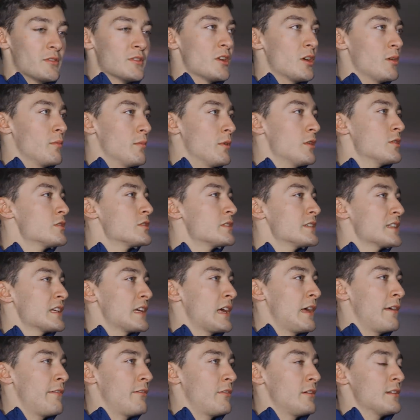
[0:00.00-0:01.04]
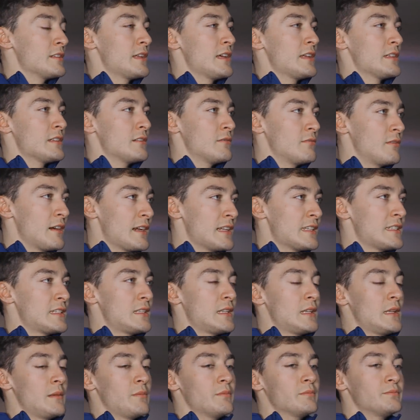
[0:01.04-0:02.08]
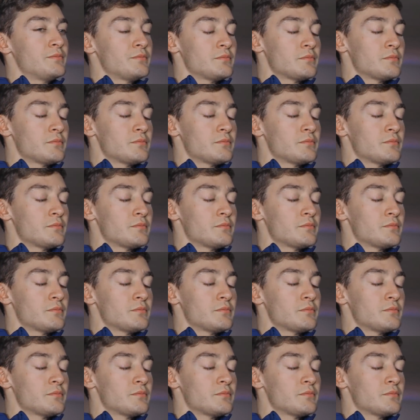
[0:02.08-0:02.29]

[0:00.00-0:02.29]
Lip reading: so much together as a race team,